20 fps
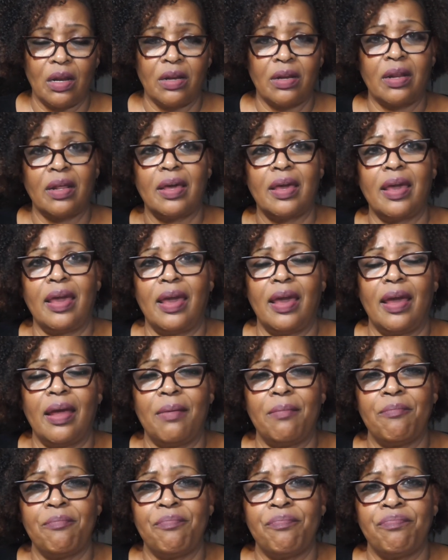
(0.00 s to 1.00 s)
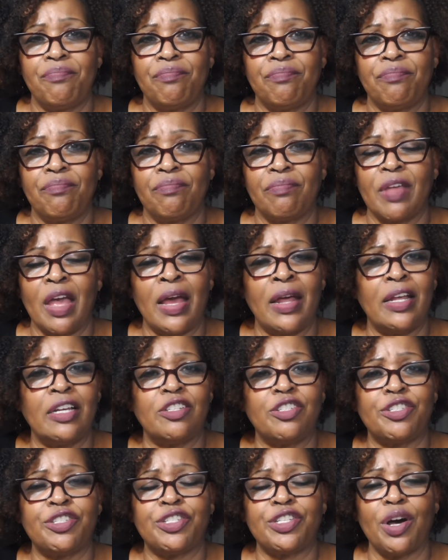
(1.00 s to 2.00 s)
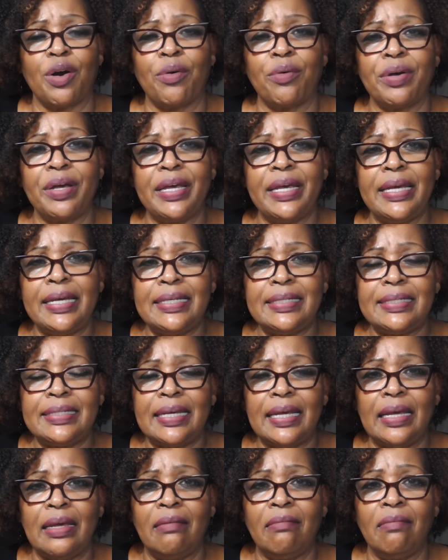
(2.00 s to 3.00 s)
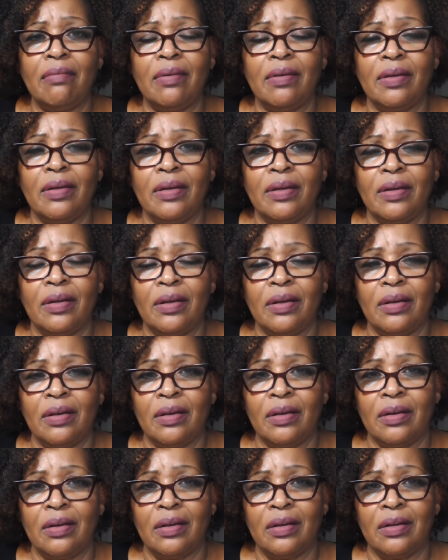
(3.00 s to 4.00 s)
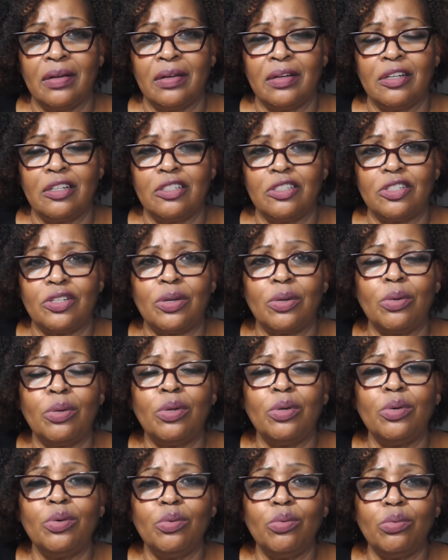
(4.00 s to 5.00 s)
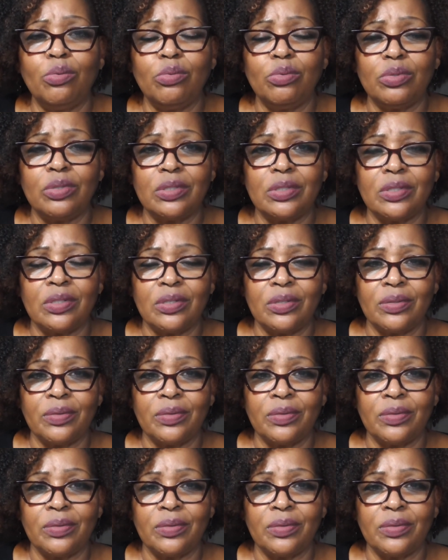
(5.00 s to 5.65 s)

to get, and it's so easy to lose.